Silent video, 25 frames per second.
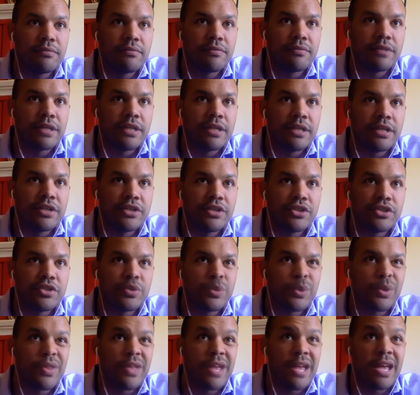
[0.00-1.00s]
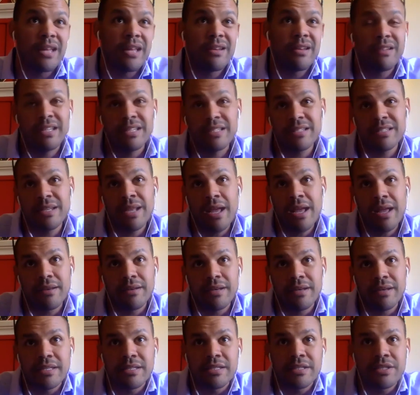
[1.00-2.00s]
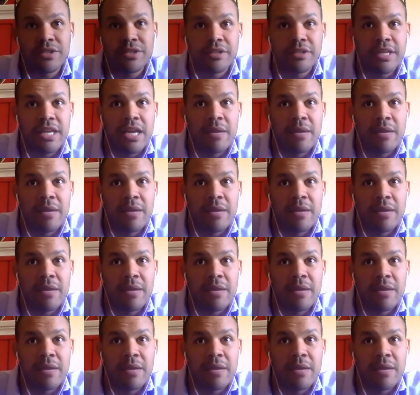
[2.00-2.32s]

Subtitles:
conditions where that is not necessarily